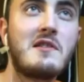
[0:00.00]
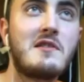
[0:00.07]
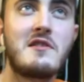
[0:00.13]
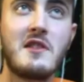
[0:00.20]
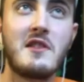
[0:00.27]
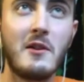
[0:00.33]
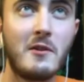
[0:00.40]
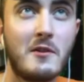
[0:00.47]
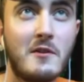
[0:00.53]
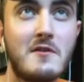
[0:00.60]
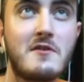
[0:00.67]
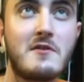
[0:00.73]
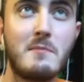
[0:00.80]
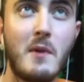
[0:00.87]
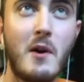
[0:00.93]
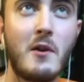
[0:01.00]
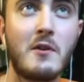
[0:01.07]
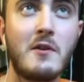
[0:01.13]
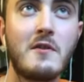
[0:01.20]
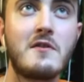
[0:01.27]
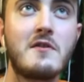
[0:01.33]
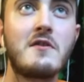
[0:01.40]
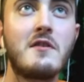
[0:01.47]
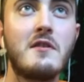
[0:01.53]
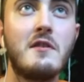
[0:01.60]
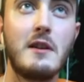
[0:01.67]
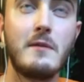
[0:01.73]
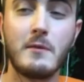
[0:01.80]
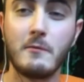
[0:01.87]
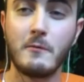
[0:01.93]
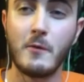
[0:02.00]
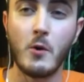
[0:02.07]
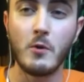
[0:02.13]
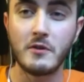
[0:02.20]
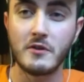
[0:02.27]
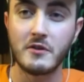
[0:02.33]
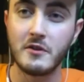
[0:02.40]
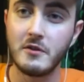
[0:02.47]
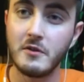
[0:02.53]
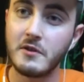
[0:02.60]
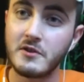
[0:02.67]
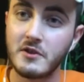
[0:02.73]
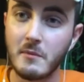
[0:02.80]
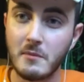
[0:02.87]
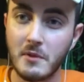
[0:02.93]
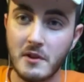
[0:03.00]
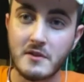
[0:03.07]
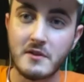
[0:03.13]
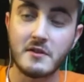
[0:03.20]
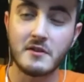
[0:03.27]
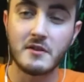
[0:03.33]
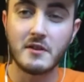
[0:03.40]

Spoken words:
cellars, bunkers, even vaults too in some places.